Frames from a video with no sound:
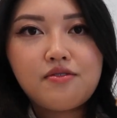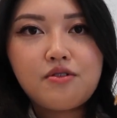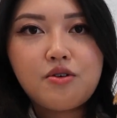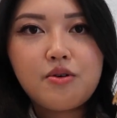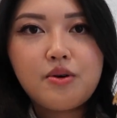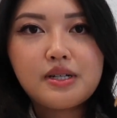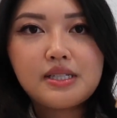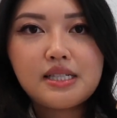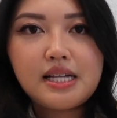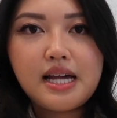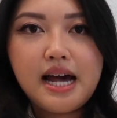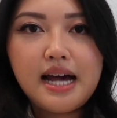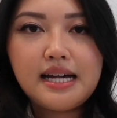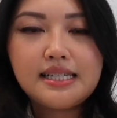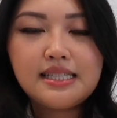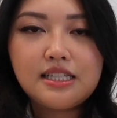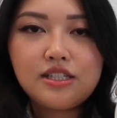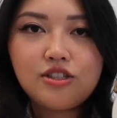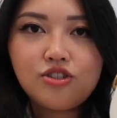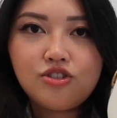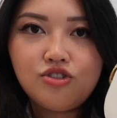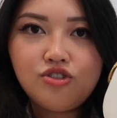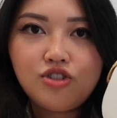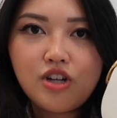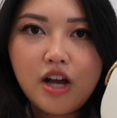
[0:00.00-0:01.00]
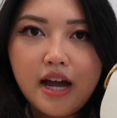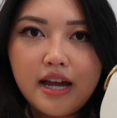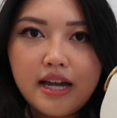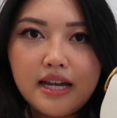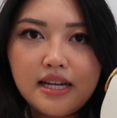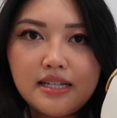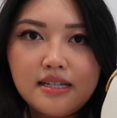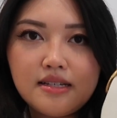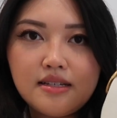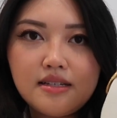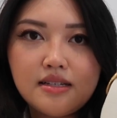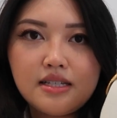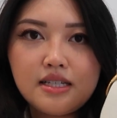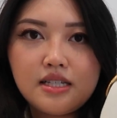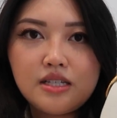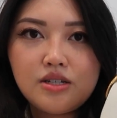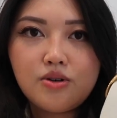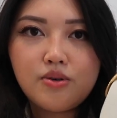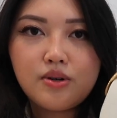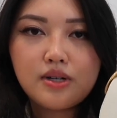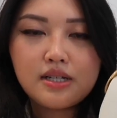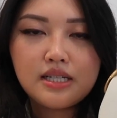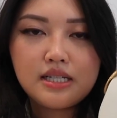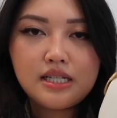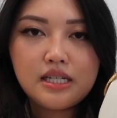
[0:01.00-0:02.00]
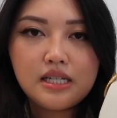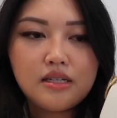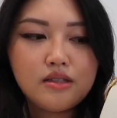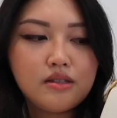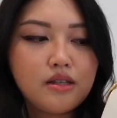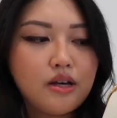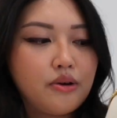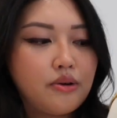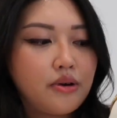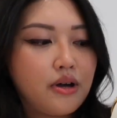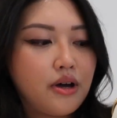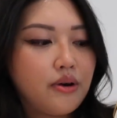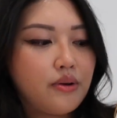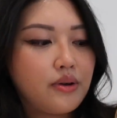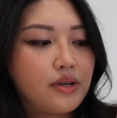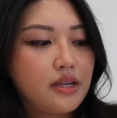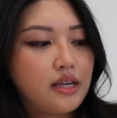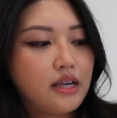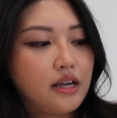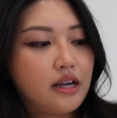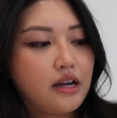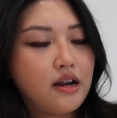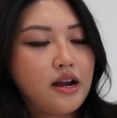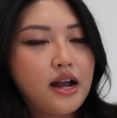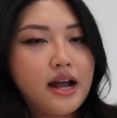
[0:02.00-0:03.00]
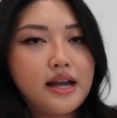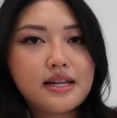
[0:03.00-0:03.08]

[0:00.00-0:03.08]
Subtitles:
of course it has this giant Dior D logo here,